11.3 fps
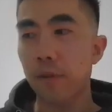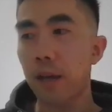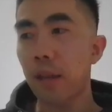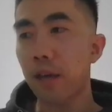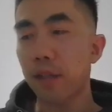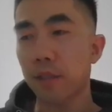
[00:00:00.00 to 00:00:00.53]
funny
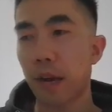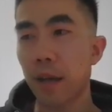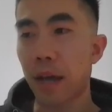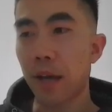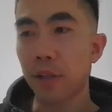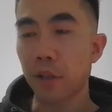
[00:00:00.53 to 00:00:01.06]
that you say
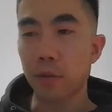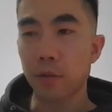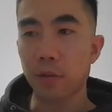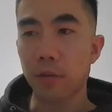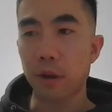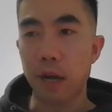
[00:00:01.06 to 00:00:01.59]
that in terms
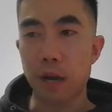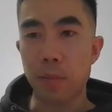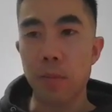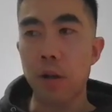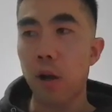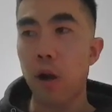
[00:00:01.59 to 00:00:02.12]
of
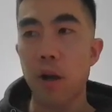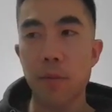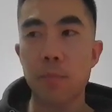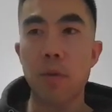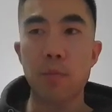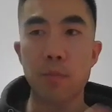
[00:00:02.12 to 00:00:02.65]

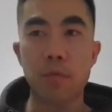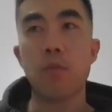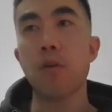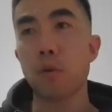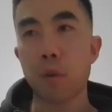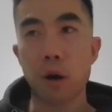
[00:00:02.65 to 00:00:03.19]

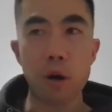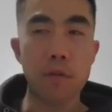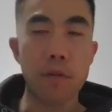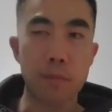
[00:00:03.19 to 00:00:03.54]
before you were over